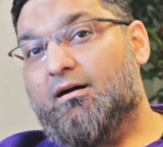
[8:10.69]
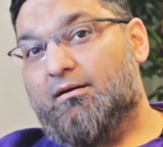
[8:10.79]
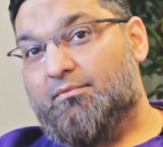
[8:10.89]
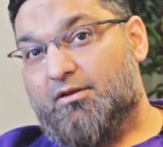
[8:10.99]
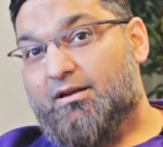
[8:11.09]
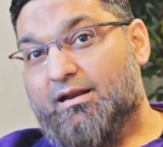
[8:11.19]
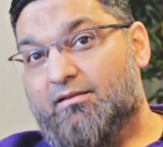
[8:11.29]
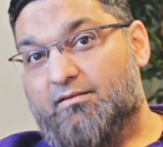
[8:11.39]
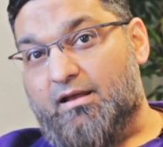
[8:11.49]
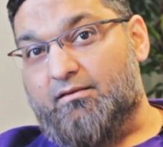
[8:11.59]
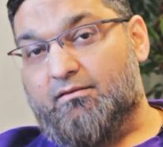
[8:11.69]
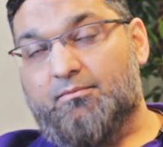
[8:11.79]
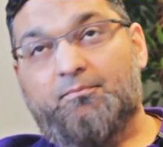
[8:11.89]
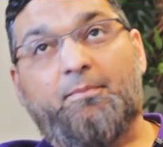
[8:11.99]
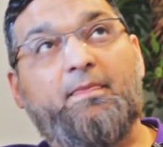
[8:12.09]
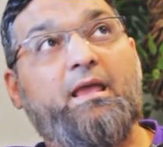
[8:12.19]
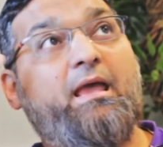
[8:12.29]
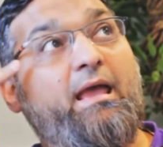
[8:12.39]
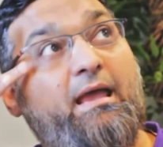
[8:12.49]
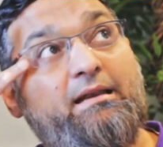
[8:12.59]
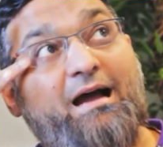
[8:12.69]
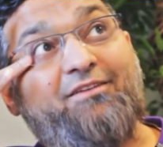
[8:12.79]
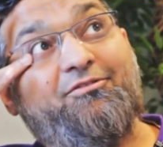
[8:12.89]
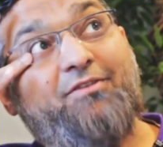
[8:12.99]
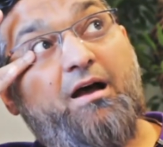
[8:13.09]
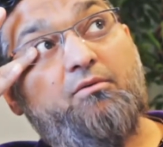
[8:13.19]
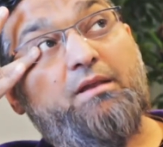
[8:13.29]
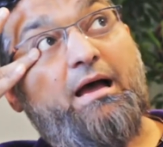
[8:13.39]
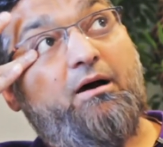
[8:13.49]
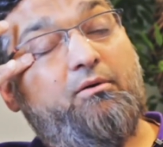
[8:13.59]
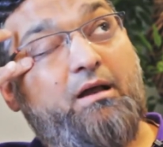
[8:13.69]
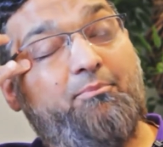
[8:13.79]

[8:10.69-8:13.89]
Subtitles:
the United States, and I found out